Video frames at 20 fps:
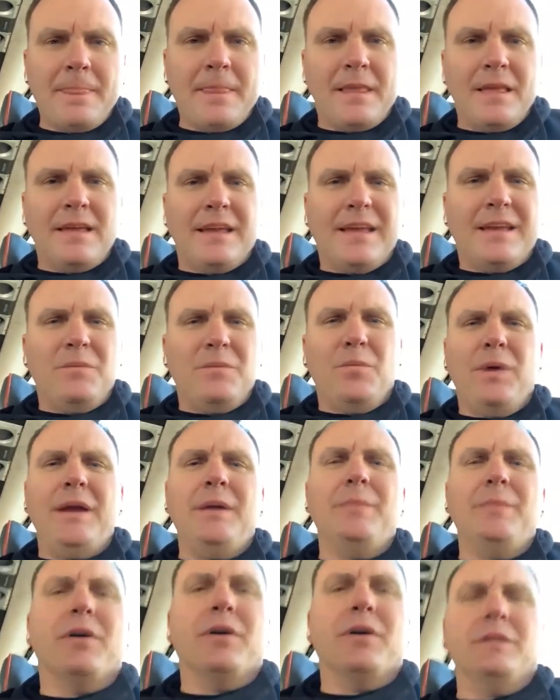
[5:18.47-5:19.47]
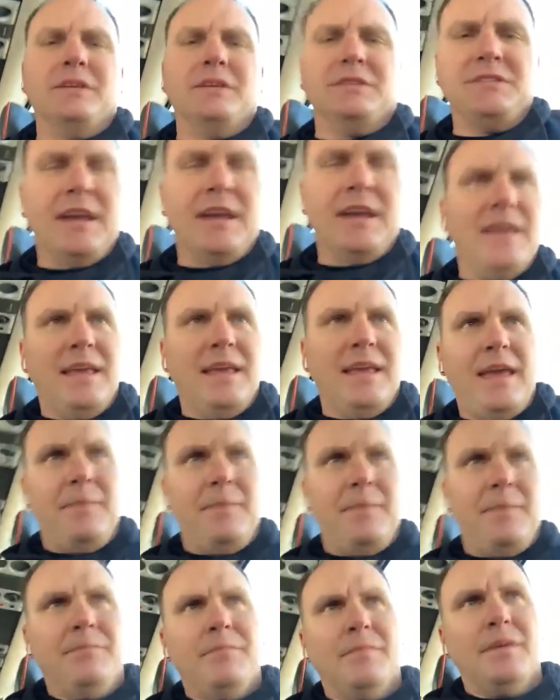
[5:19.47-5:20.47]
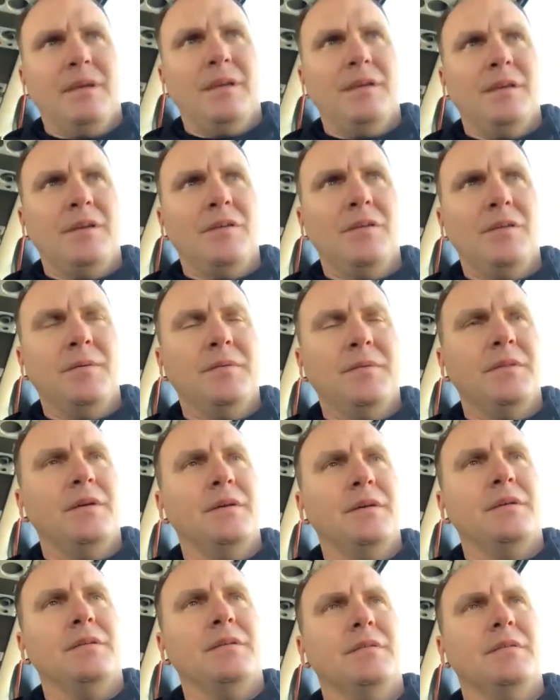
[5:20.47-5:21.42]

like Weber in the second game. You know, the